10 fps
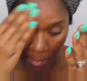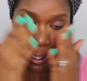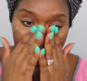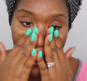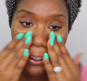
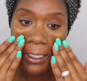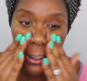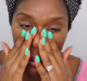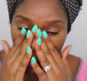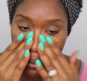
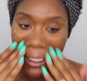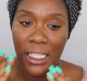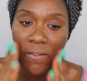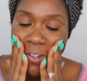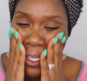palettes in my
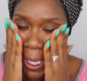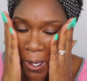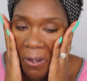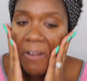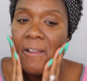last
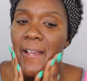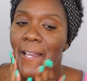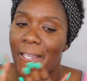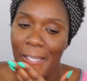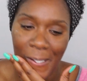video.
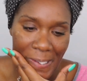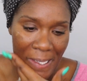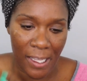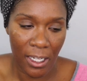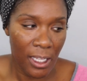I used
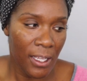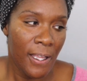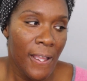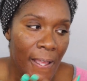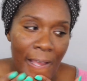it.
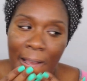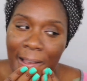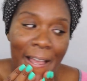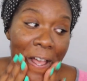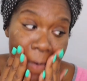
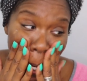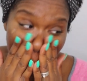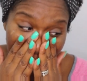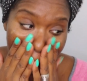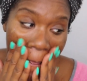
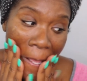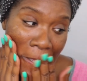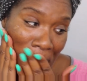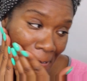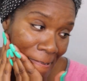
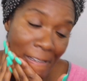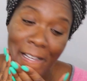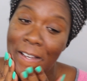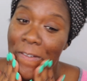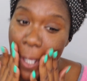
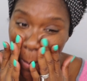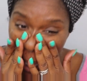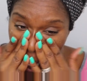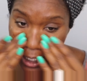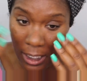Oh, their
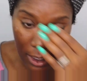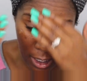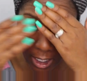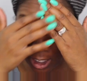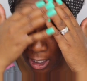palettes.
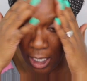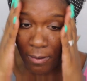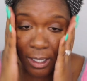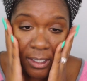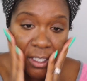
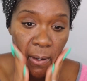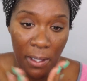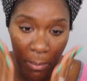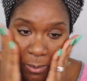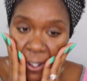I've got some of
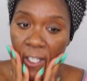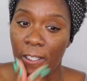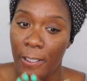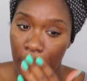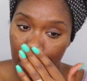their
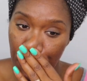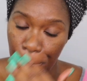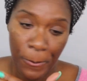brushes.